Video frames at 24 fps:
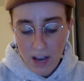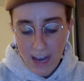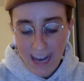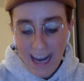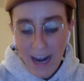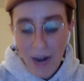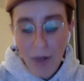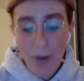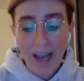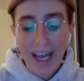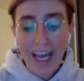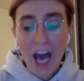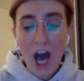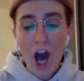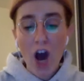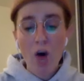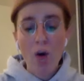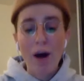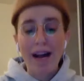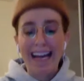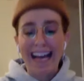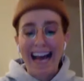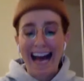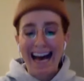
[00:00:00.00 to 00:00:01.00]
Here we go.
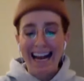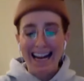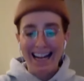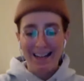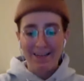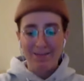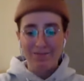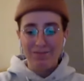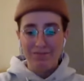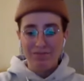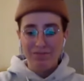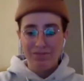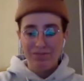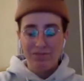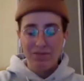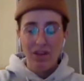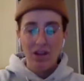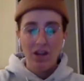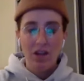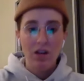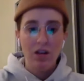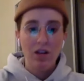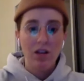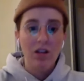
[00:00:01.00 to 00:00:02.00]
I got it.
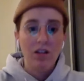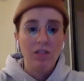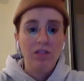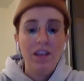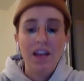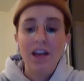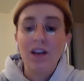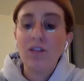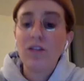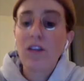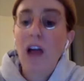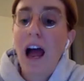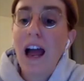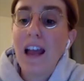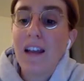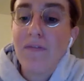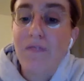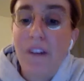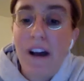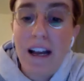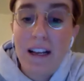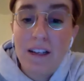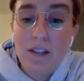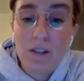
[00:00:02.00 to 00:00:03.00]
Dear
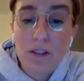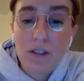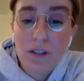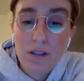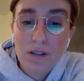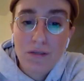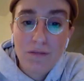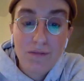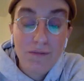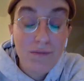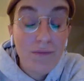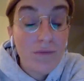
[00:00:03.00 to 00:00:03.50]
Dykevice.